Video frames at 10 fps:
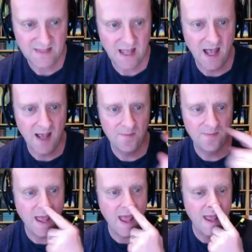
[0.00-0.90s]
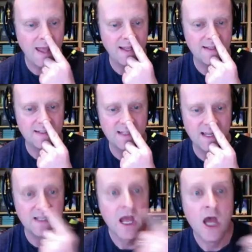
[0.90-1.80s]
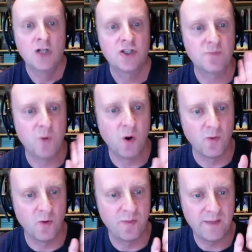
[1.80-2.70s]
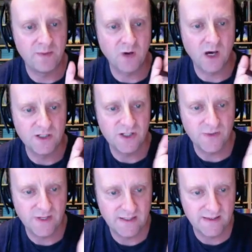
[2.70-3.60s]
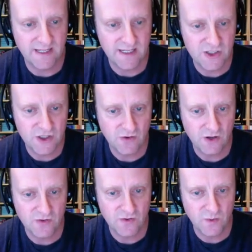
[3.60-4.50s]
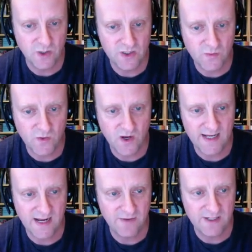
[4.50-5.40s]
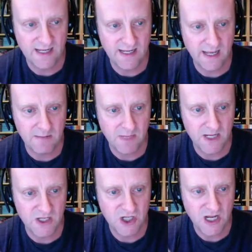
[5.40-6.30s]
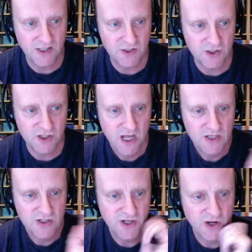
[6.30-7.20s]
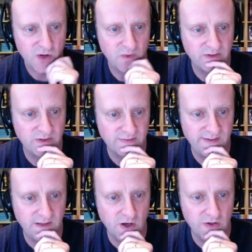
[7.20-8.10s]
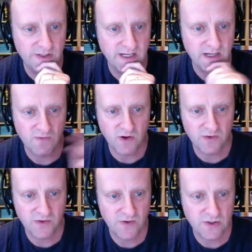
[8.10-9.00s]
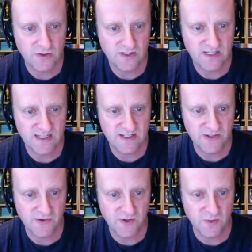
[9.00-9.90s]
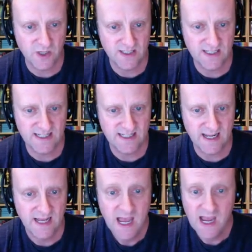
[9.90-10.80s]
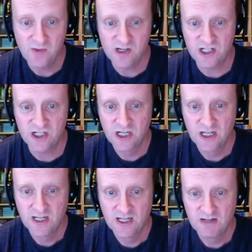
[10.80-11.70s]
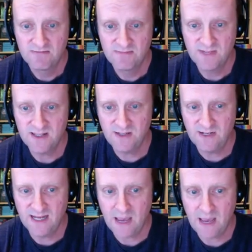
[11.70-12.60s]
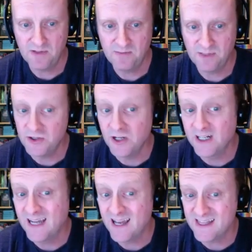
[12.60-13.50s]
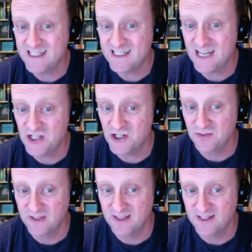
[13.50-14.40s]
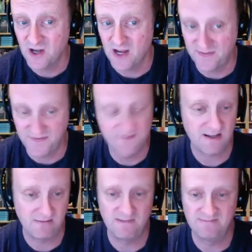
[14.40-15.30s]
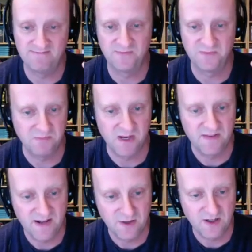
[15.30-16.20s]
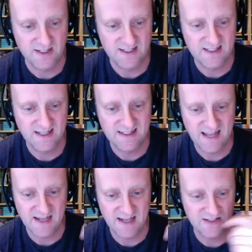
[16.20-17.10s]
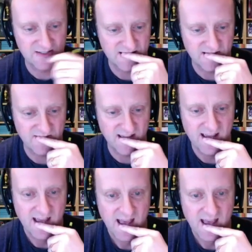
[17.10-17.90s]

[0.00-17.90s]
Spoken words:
And yes, just more and more people are doing the 200 words write every day in May challenge. So we've got Phil Oddie wrote 363 words today, in which nothing really happened, but you could cut the tension with a knife. So my favorite kind of scene. So excellent stuff there.